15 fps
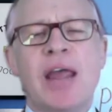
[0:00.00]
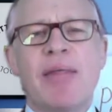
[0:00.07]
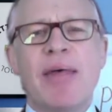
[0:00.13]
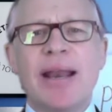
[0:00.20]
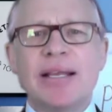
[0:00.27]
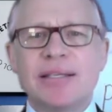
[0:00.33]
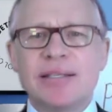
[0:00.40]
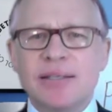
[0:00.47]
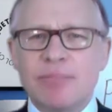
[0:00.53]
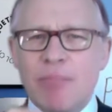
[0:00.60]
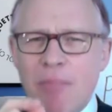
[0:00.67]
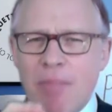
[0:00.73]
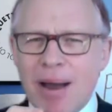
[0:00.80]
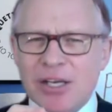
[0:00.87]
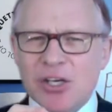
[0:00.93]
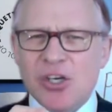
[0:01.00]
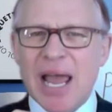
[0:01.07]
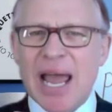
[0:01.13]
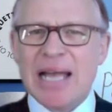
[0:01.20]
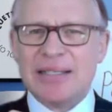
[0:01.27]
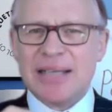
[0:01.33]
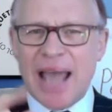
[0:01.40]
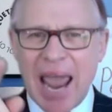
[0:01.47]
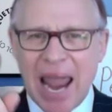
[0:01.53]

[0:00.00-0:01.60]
that as much as